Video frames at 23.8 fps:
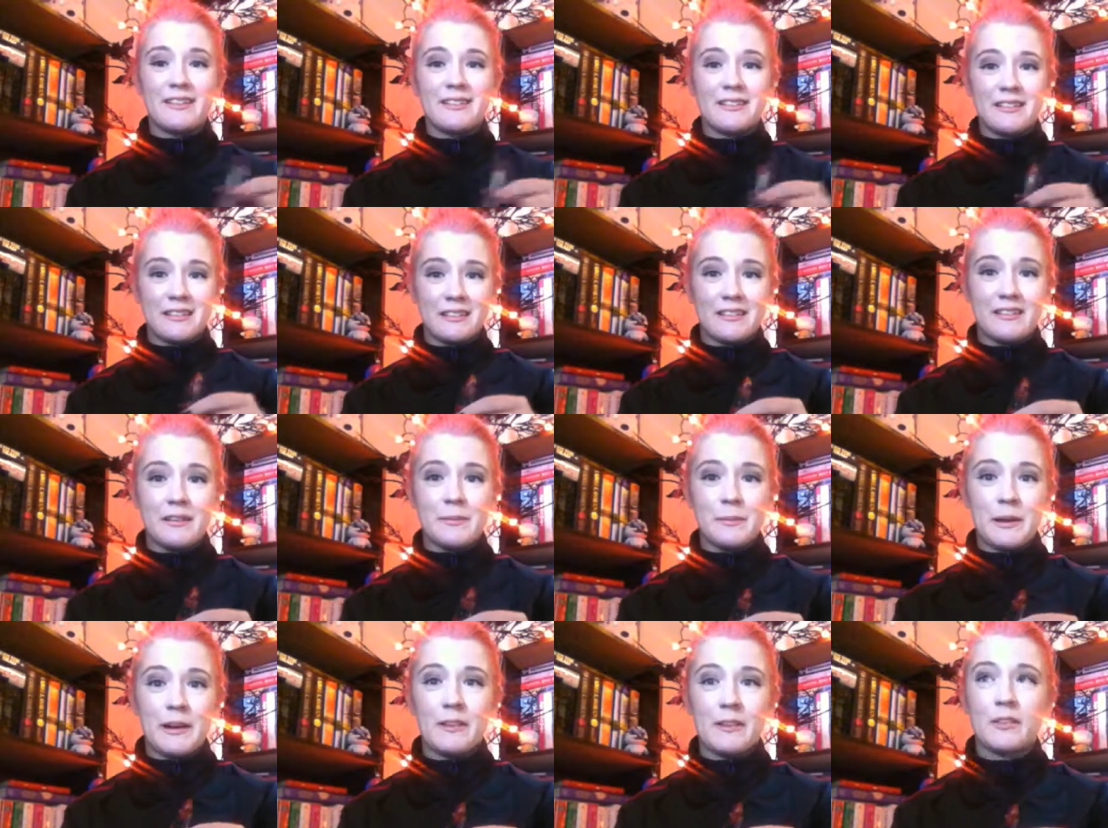
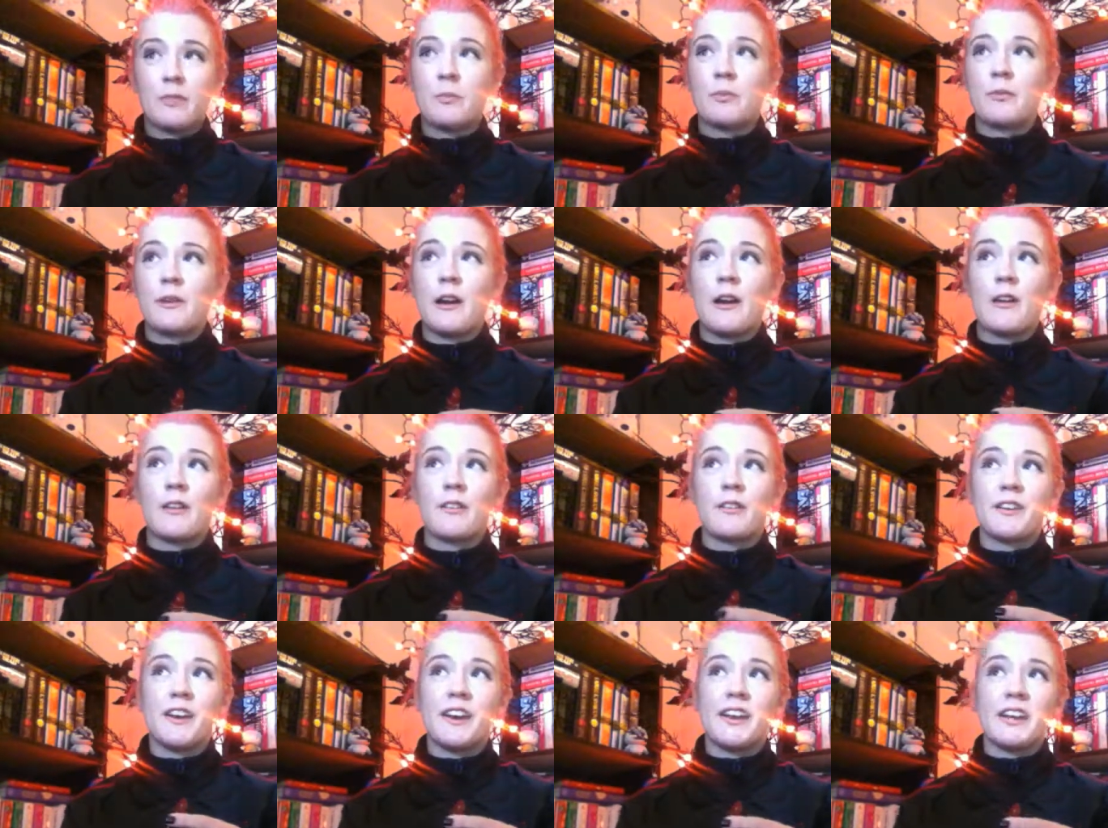60 miles per
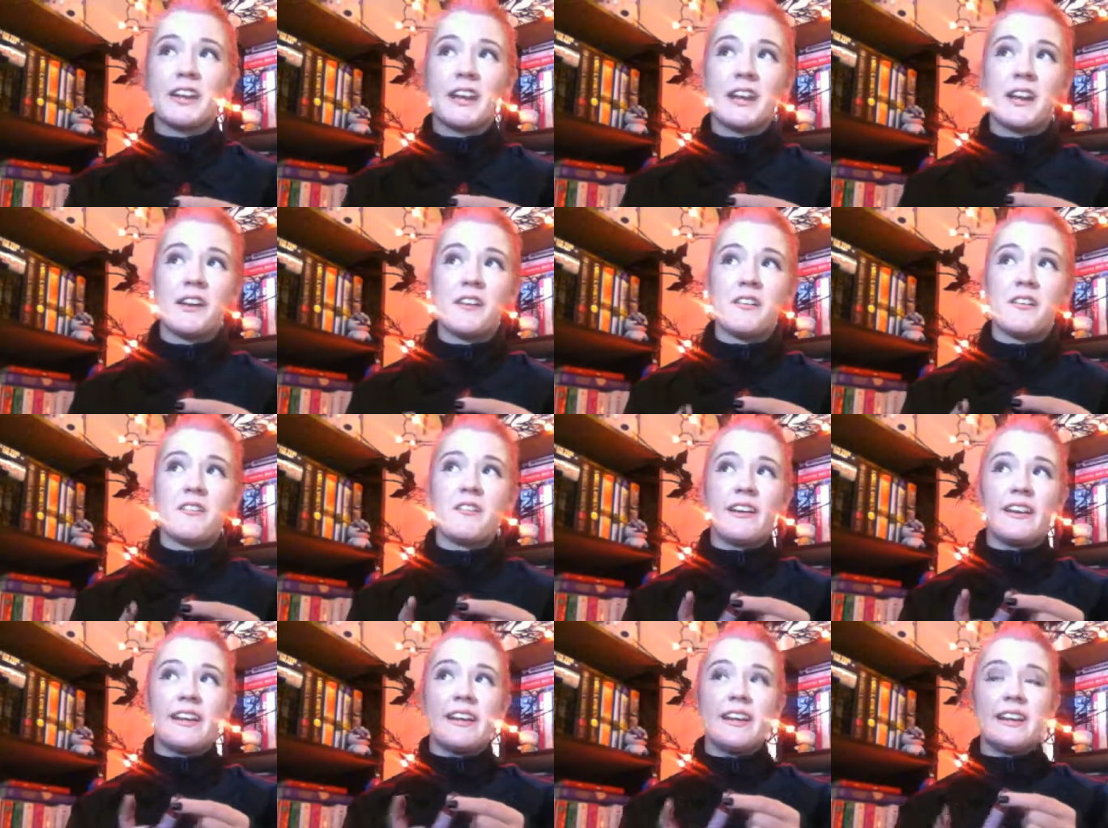hour right
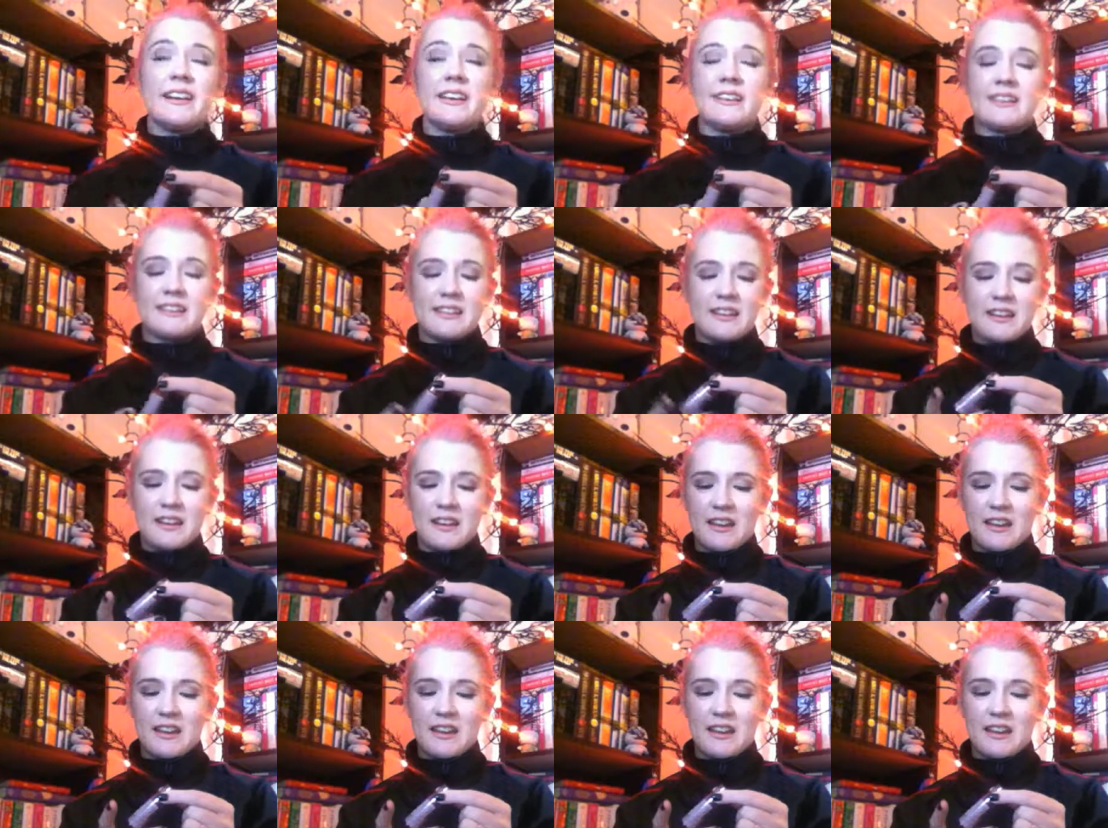now and